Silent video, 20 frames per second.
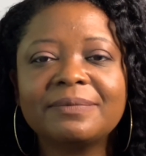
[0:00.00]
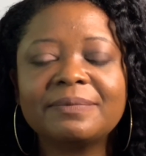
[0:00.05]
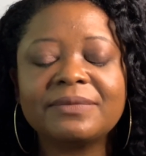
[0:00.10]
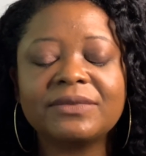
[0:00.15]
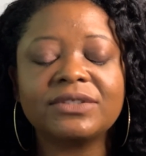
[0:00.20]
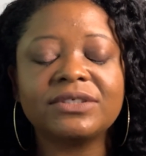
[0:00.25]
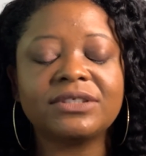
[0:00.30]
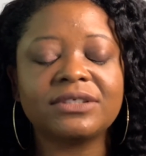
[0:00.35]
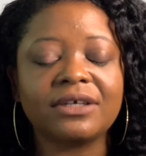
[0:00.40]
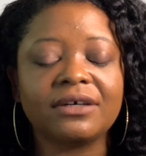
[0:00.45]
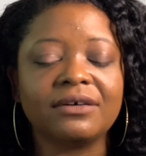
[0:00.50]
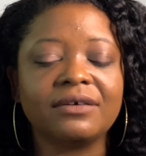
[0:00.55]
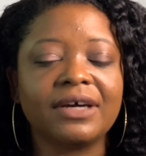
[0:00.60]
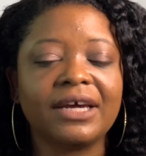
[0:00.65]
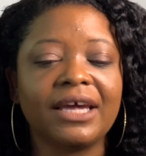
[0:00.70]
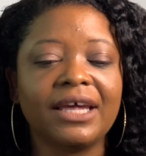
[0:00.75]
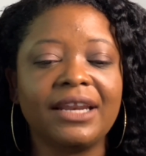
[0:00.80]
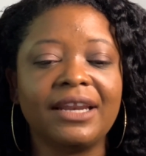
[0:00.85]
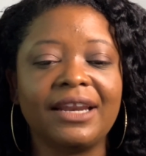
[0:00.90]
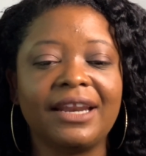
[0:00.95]
So,
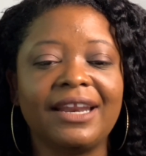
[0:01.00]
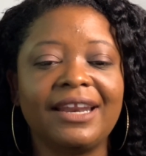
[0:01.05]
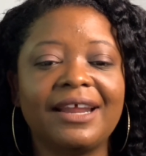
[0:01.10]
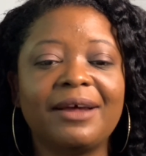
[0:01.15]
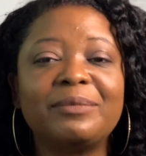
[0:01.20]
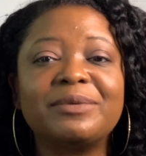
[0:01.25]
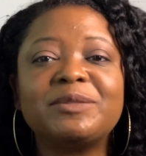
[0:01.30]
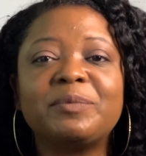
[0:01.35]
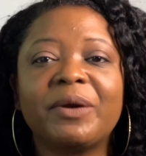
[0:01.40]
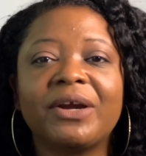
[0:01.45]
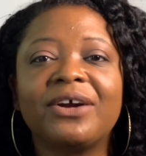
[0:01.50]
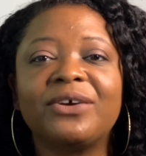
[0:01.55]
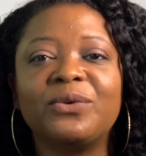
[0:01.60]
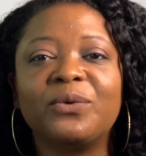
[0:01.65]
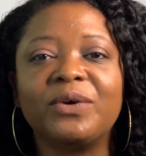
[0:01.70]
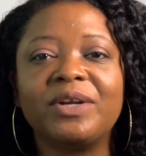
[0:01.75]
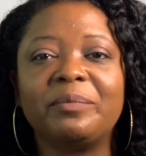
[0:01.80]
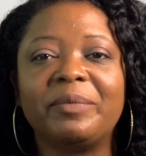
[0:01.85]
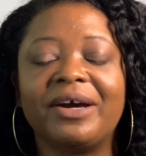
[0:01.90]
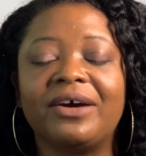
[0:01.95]
and I was
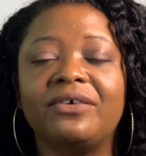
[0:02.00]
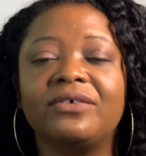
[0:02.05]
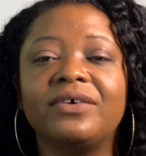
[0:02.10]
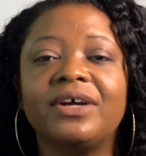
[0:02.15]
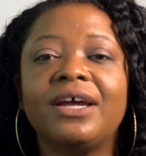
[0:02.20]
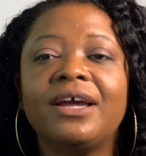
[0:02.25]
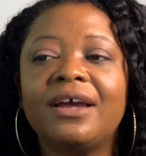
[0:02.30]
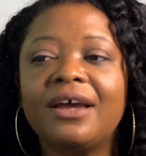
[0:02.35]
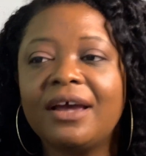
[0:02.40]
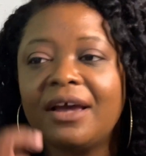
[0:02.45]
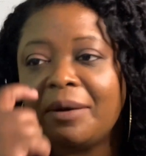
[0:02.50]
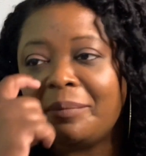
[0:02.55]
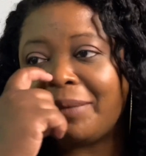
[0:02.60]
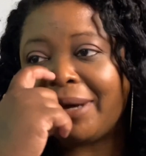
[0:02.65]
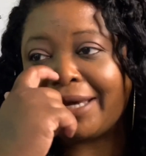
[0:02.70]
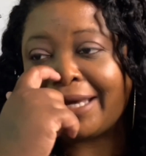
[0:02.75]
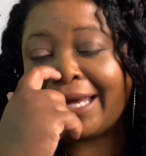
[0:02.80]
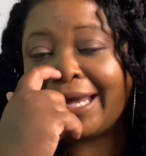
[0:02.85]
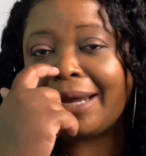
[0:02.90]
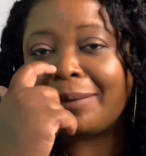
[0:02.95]
paranoid about my
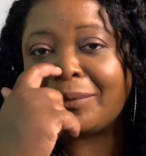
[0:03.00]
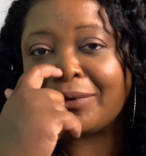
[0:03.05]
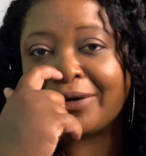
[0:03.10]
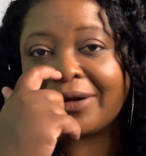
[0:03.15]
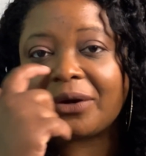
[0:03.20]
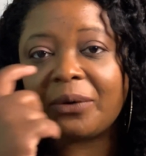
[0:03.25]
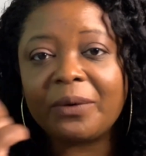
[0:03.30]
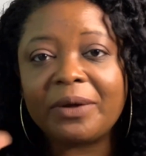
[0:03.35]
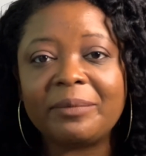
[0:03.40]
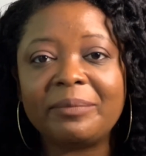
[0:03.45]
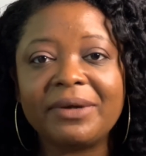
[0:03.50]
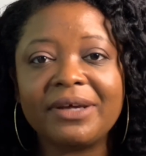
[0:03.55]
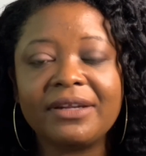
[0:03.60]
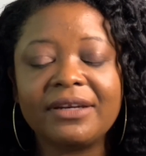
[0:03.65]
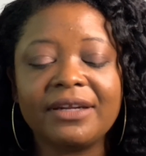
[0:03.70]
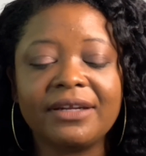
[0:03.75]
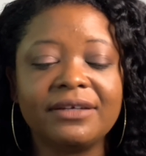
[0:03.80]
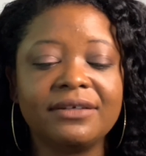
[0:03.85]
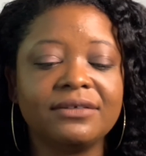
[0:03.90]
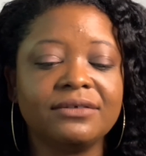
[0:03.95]
camera equipment
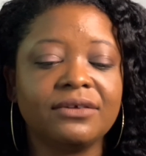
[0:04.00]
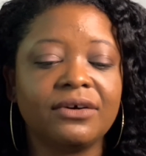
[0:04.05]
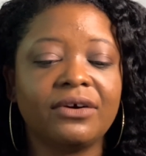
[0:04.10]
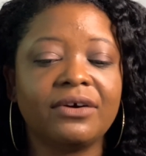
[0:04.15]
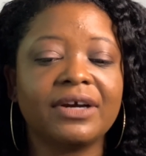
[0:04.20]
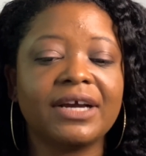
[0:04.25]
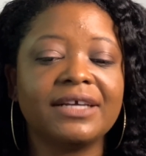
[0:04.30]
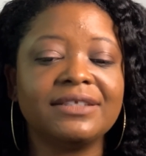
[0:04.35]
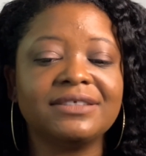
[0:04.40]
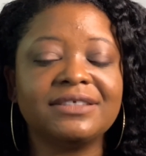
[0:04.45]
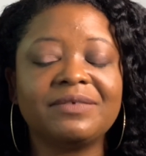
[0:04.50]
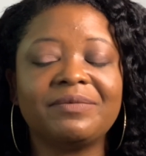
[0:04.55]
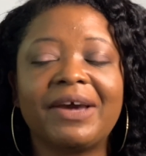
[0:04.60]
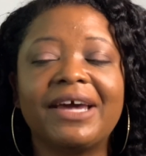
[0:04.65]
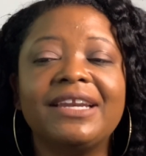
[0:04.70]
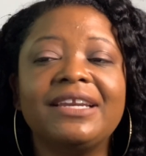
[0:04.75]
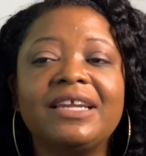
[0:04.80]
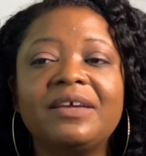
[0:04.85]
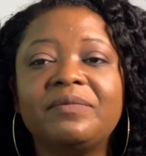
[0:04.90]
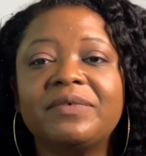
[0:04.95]
and all kinds of stuff. I
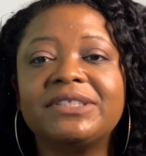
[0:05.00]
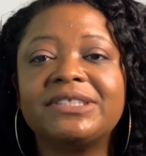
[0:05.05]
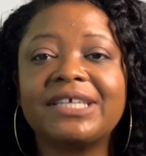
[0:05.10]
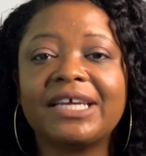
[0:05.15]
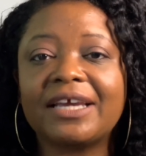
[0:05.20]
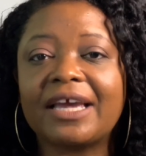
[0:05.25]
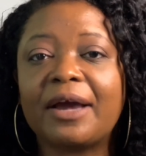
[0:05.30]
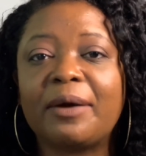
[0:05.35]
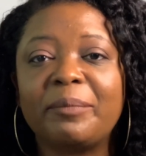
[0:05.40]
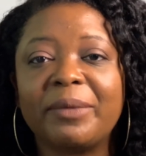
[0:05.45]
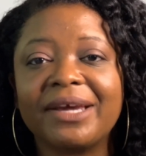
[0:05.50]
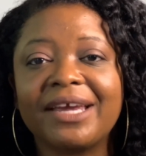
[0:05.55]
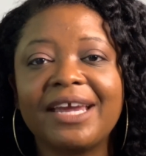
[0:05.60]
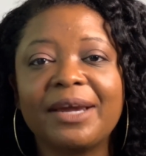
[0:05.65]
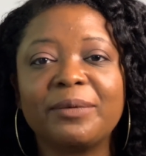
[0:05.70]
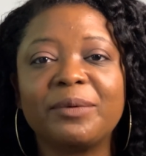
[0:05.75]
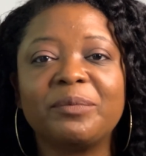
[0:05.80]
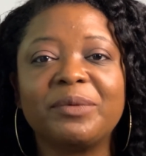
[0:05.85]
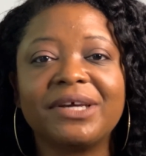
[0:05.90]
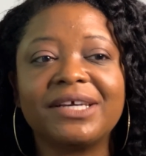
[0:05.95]
didn't even take out my
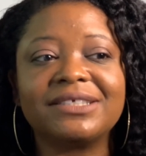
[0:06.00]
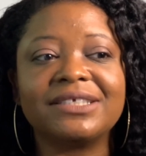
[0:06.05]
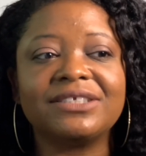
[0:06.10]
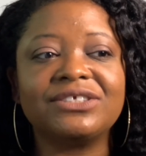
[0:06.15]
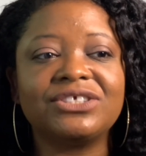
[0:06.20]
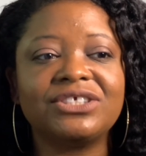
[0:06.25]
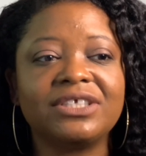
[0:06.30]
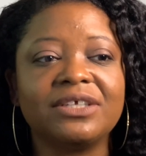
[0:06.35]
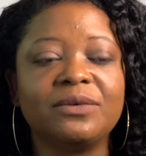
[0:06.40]
camera because I just